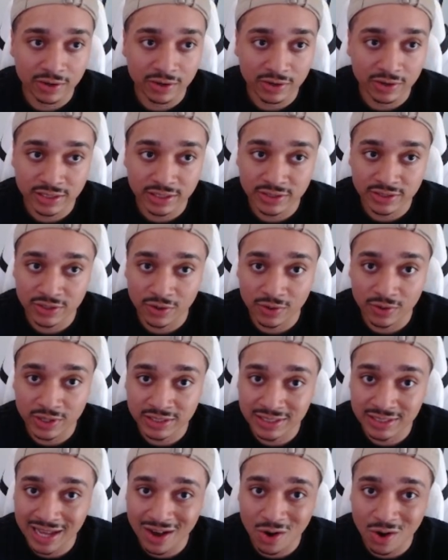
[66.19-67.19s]
Okay, so
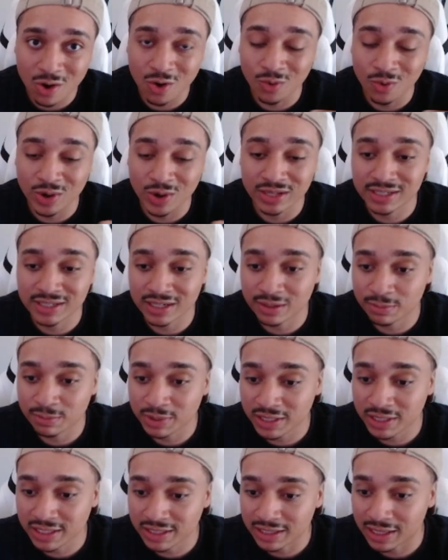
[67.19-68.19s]
it's not always gonna
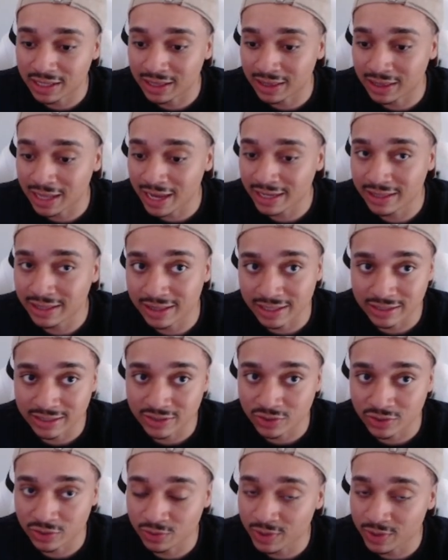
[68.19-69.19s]
be like this.
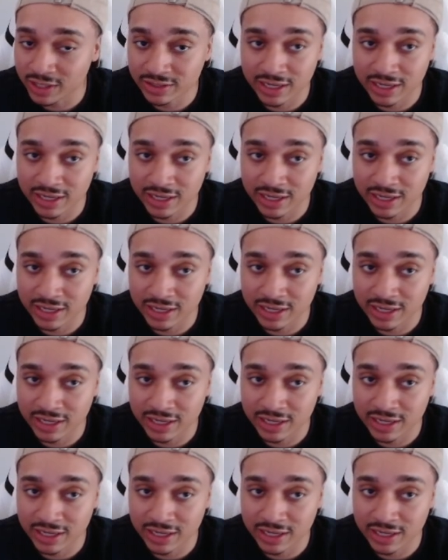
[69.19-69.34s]
So you want to